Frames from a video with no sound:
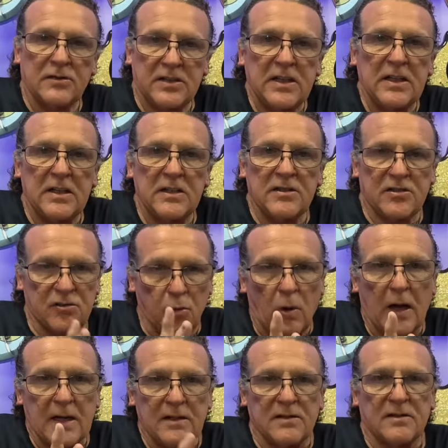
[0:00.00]
Tease
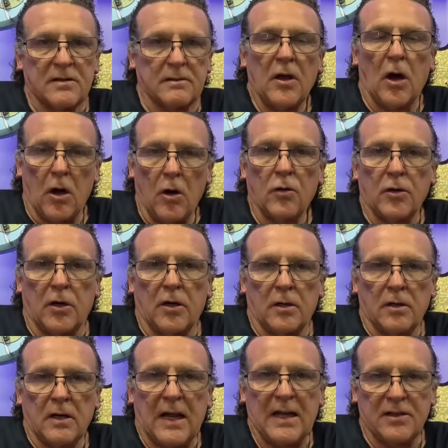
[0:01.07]
twice. The owner
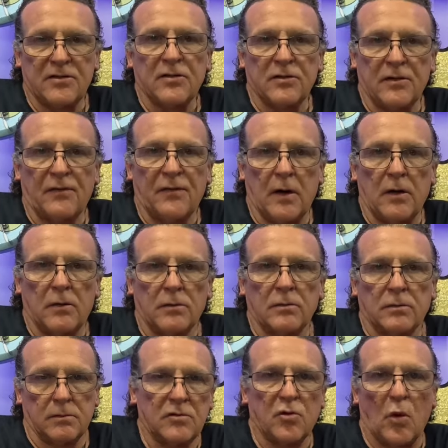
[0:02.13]
answered the phone
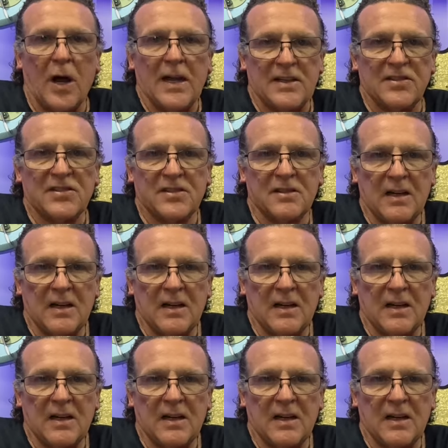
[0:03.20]
twice.